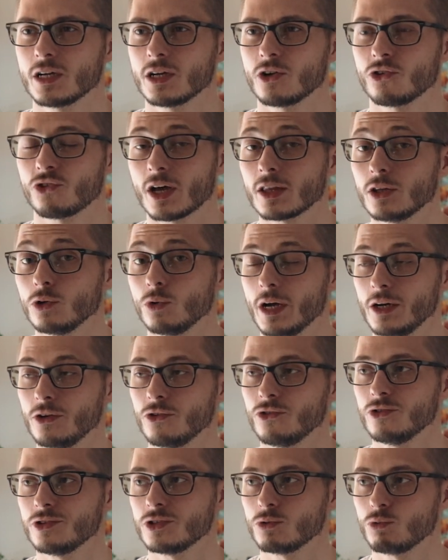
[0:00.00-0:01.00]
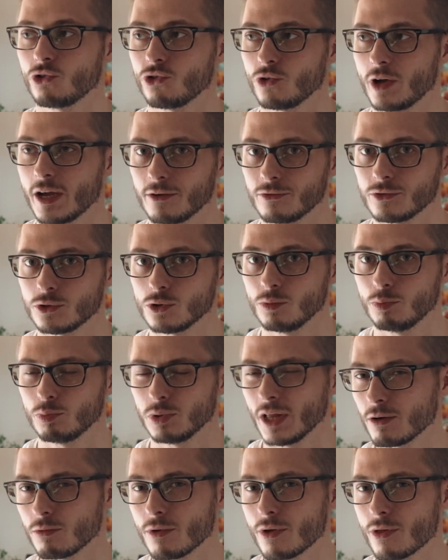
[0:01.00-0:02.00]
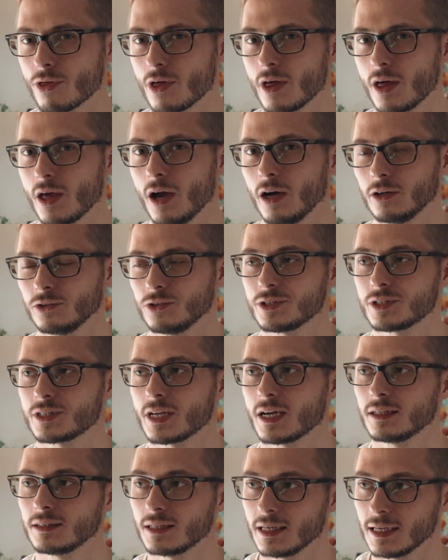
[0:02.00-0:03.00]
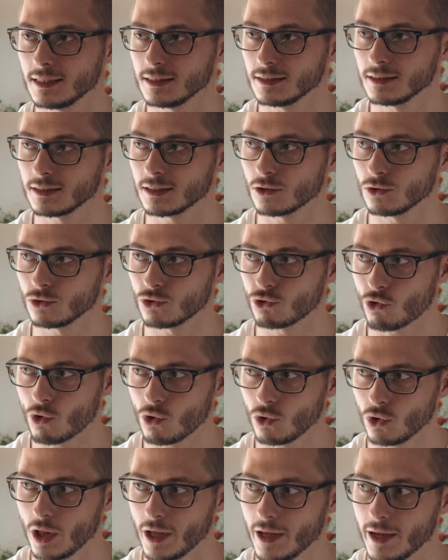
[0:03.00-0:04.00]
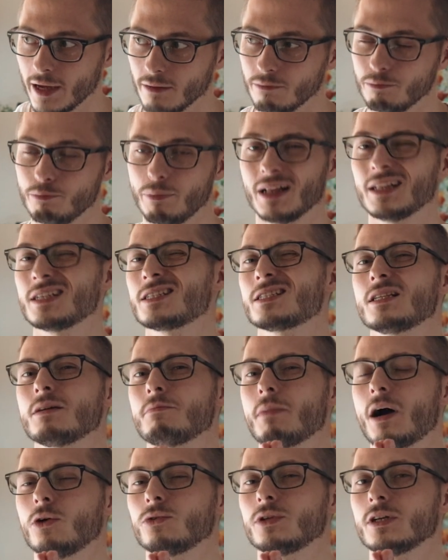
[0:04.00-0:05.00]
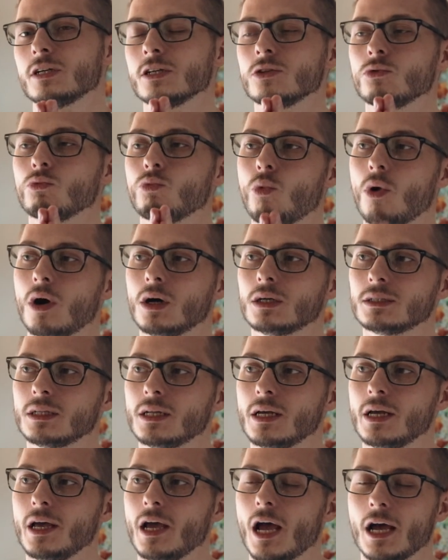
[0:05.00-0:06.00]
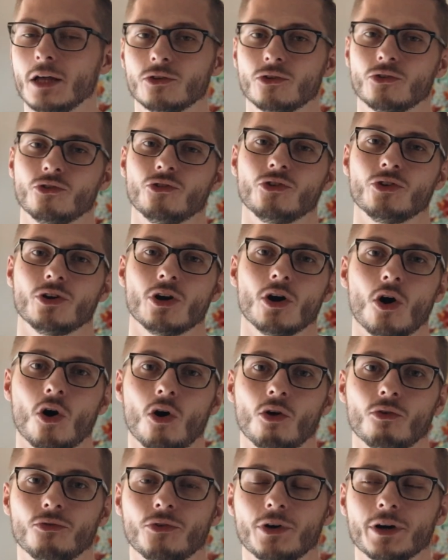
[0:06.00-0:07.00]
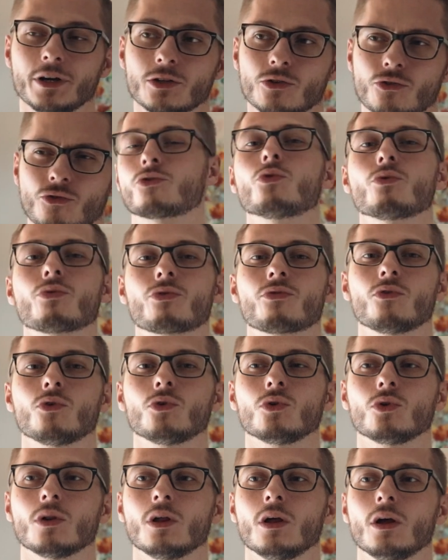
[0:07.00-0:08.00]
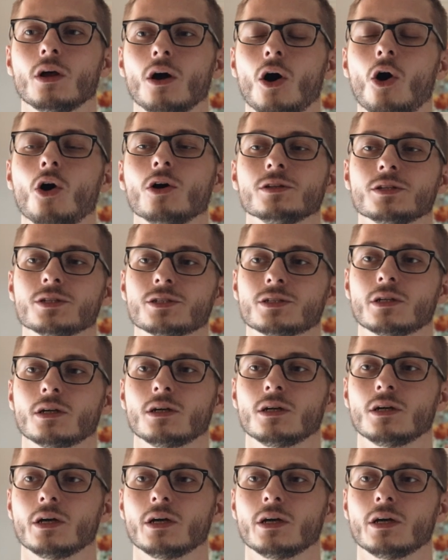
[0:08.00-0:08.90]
shadow energies, which you have to play with, understand and control, and balance them out in one energy of a truthful, honest